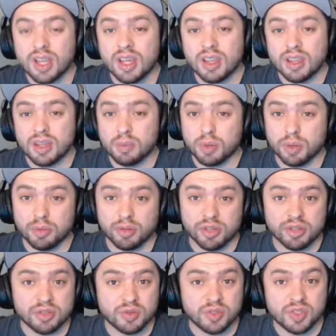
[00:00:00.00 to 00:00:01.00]
the purple
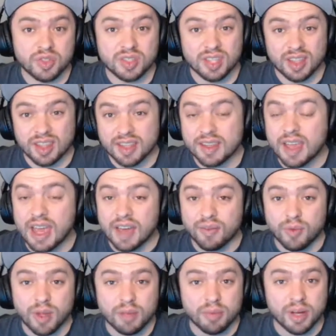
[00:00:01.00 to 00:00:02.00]
ghost, which is like the
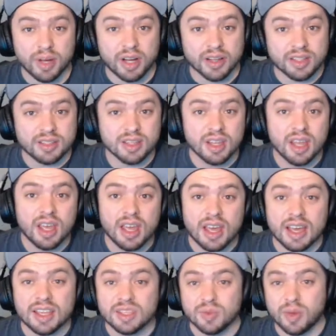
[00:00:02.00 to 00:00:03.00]
halfway boss,
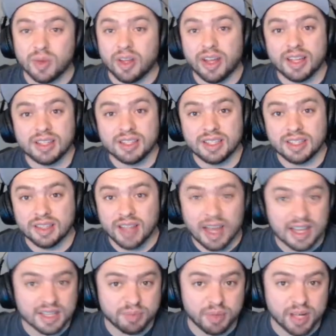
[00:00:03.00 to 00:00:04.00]
as well as the
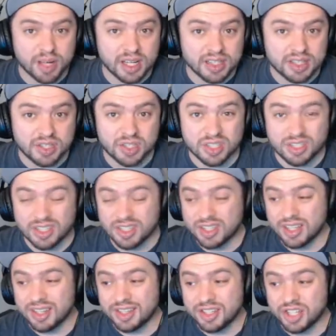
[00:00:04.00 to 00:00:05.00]
last boss is just
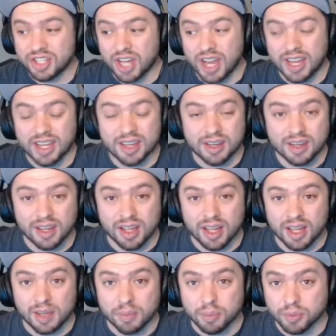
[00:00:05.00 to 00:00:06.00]
a giant
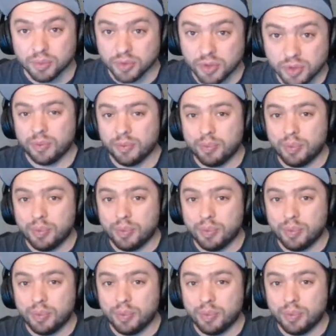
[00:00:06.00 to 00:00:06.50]
brute.